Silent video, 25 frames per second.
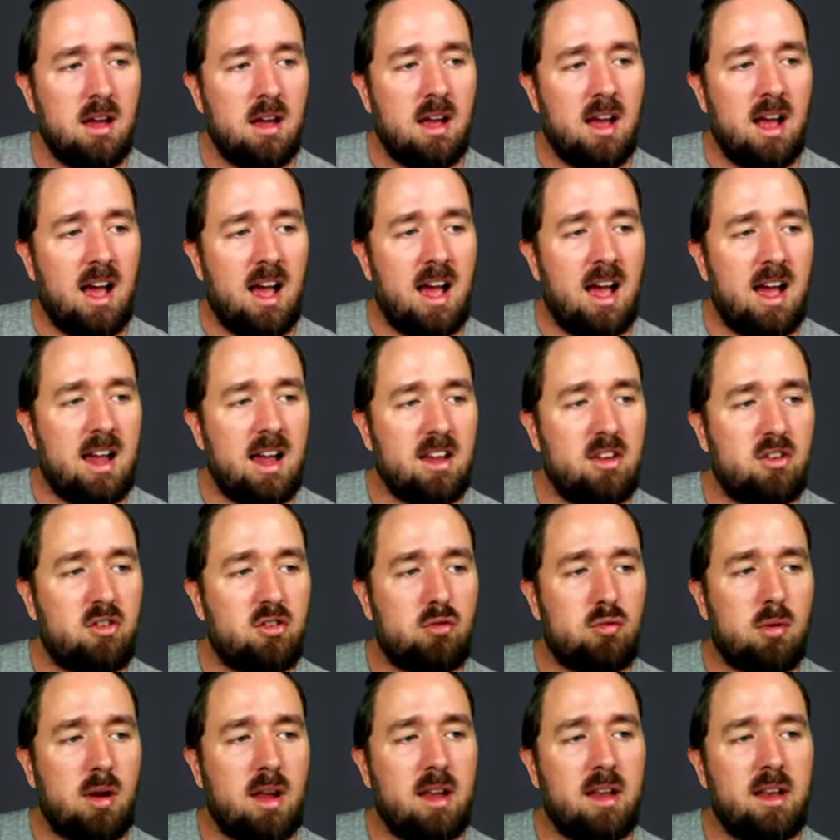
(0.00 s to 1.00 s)
I
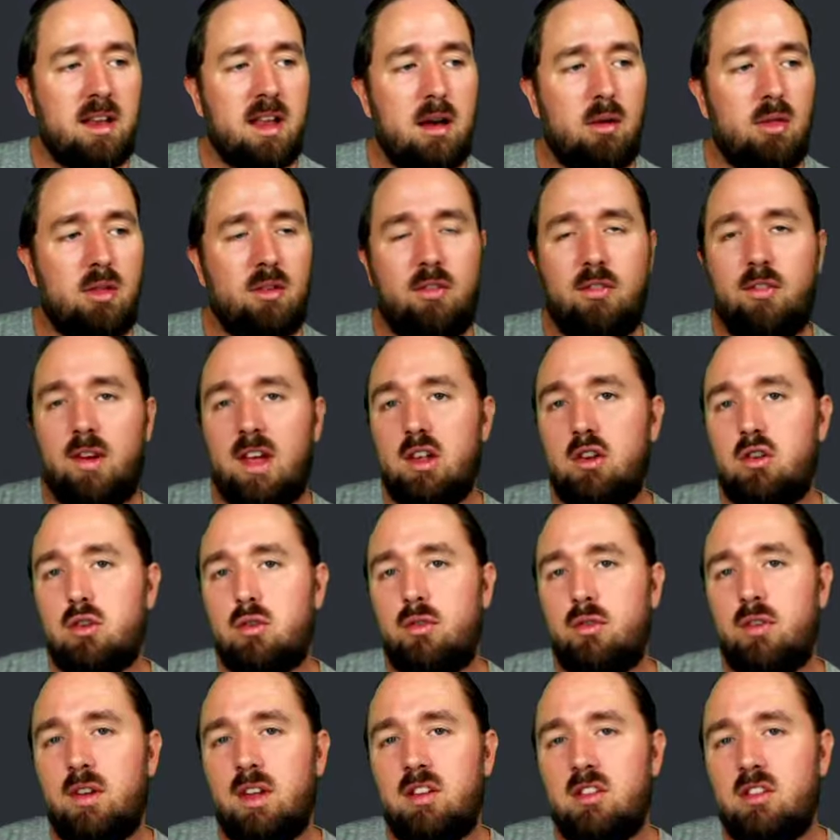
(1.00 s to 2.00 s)
straightened out the facial
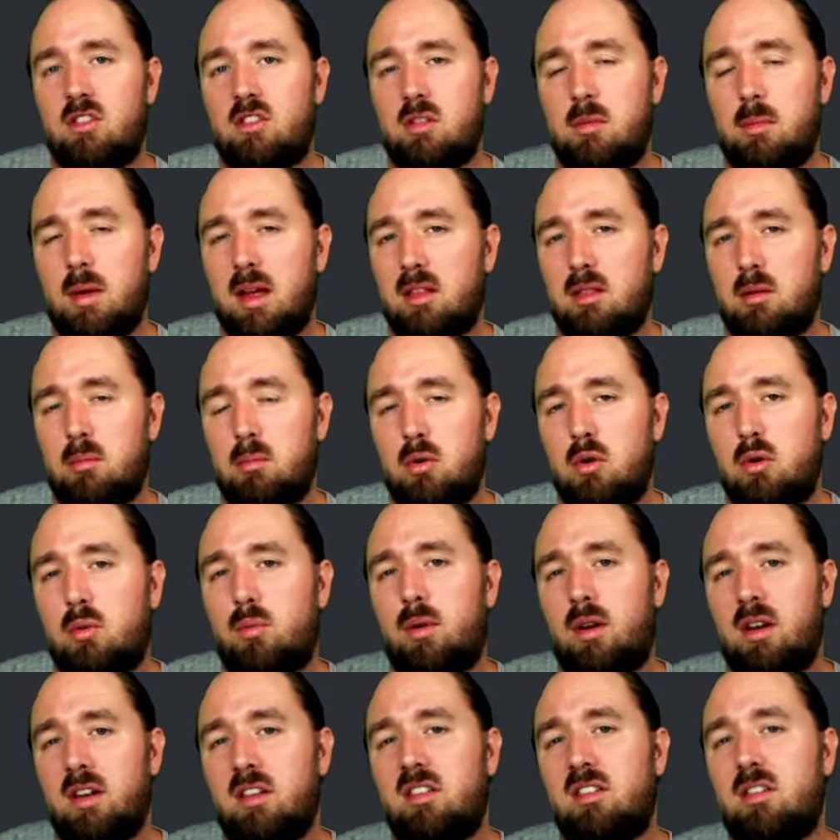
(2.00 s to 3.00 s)
features to make them look
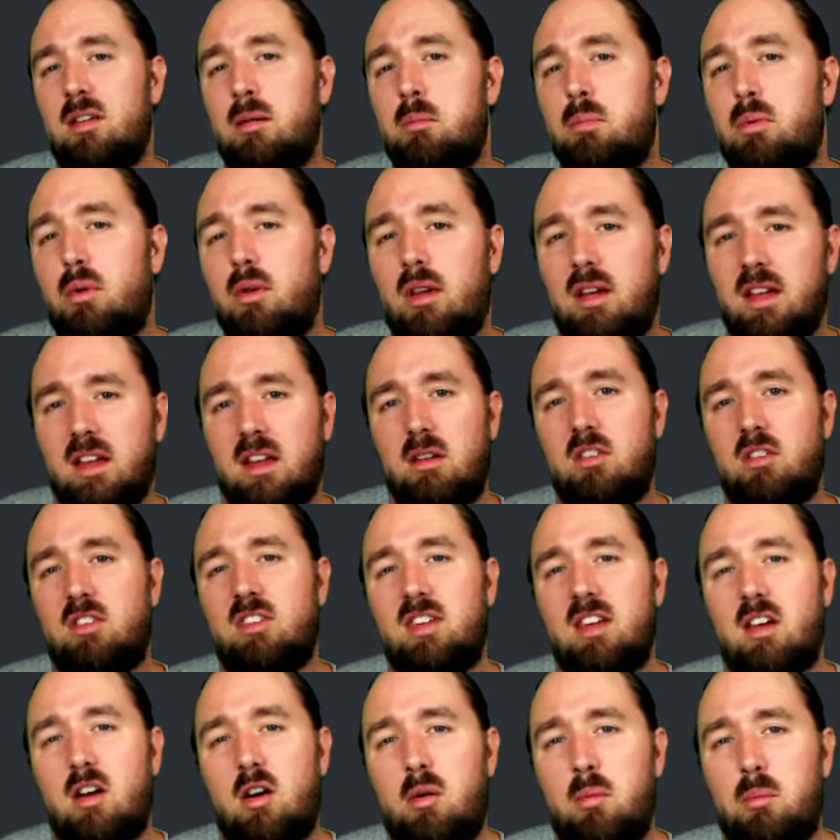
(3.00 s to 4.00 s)
very simple like you
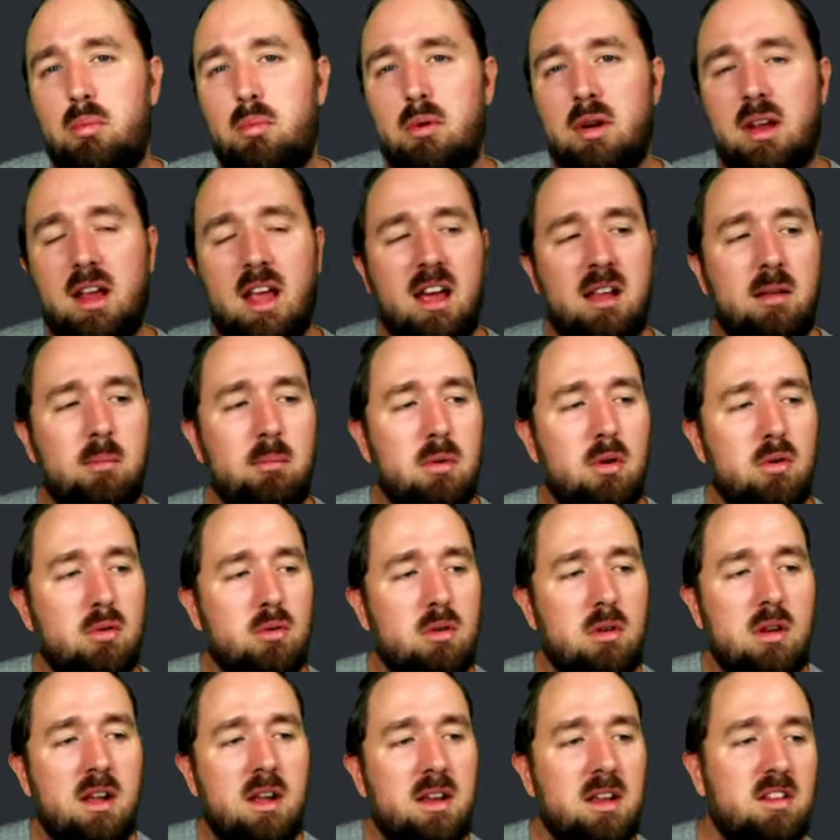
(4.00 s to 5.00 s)
see on Brickhead
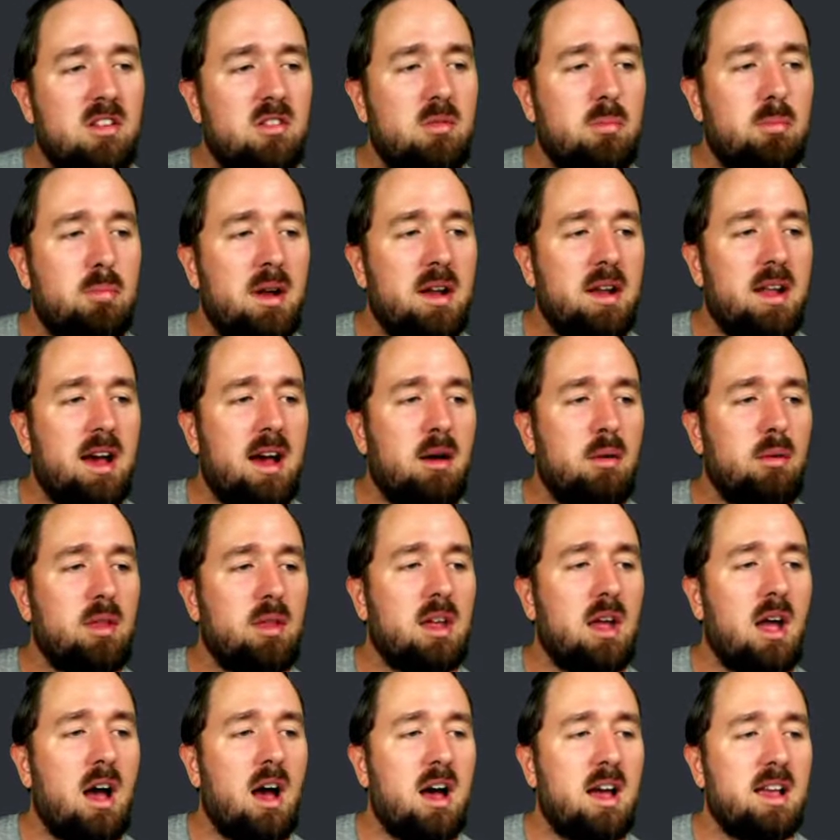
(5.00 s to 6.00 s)
model, and I spread out
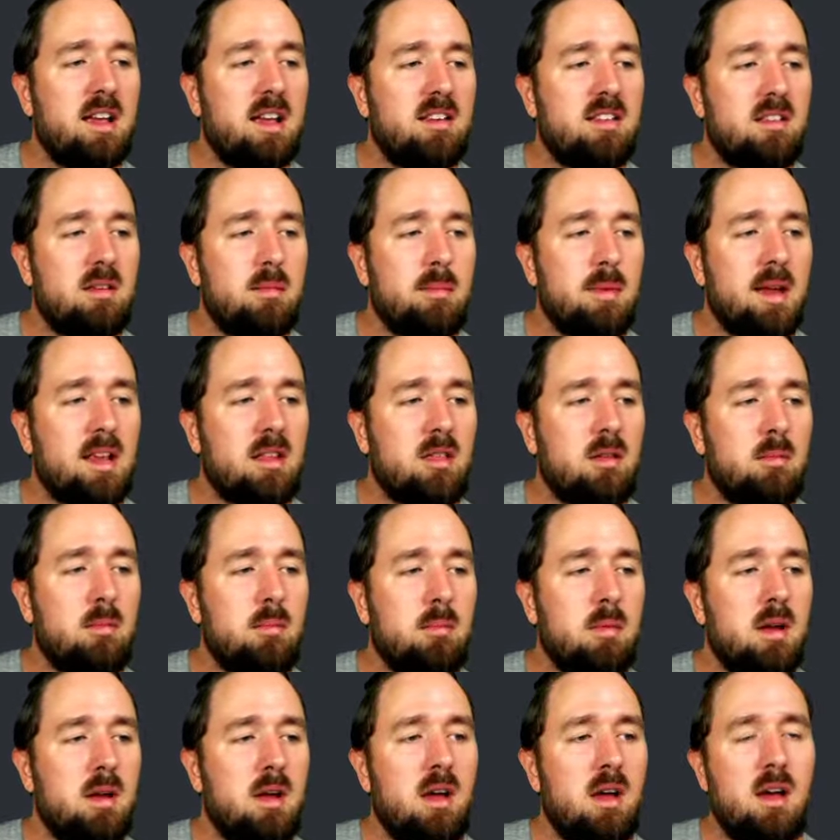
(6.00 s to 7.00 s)
the eyes to make them
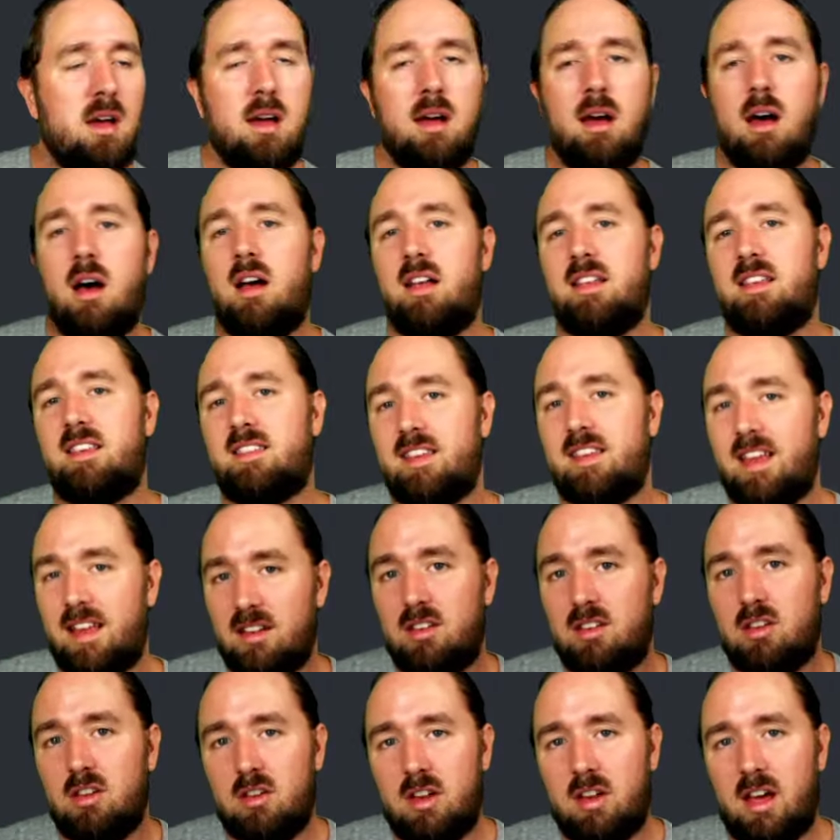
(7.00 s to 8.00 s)

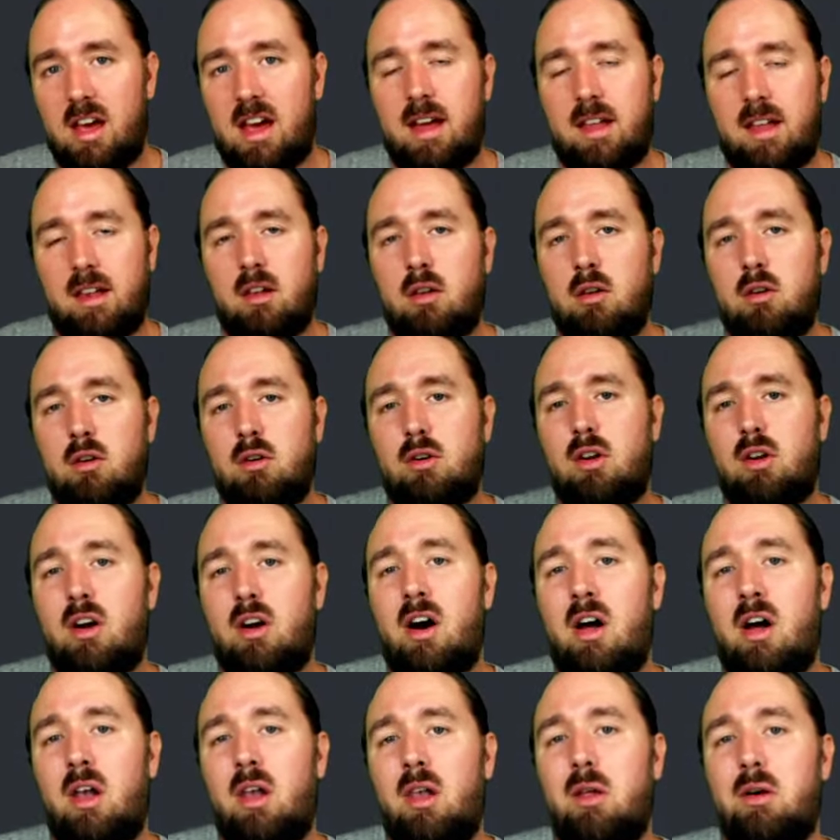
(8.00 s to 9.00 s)
centered and look
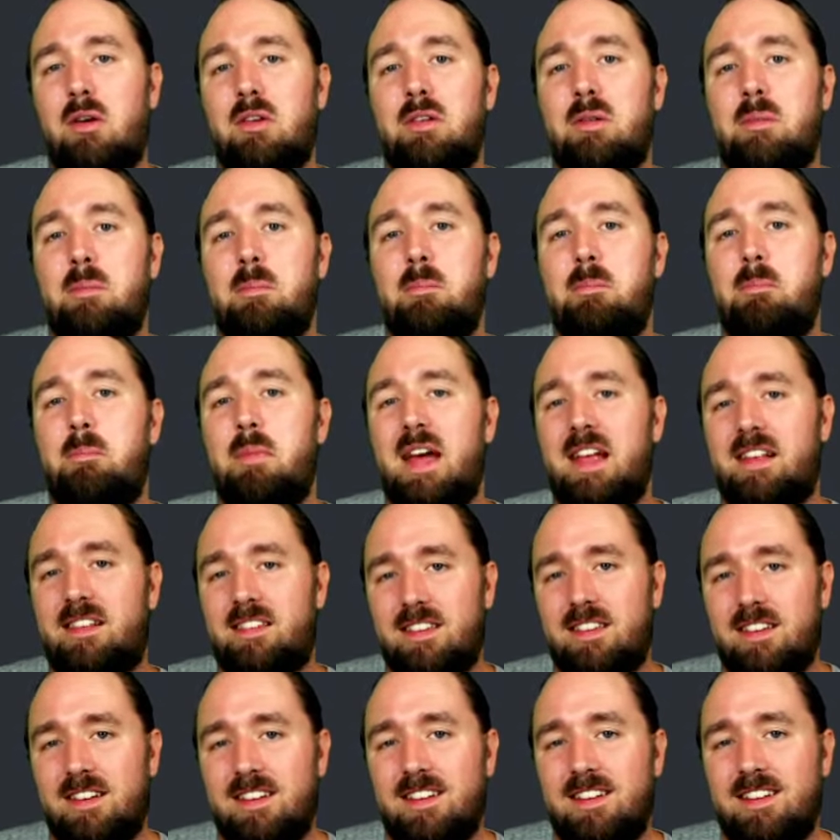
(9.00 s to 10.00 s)
a lot
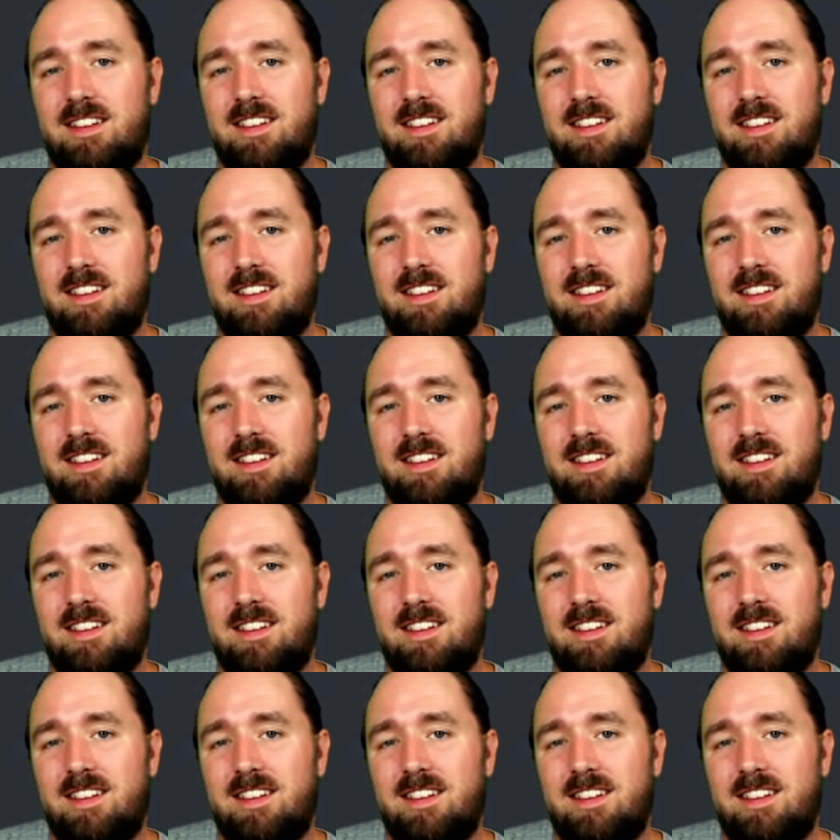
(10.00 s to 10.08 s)
better.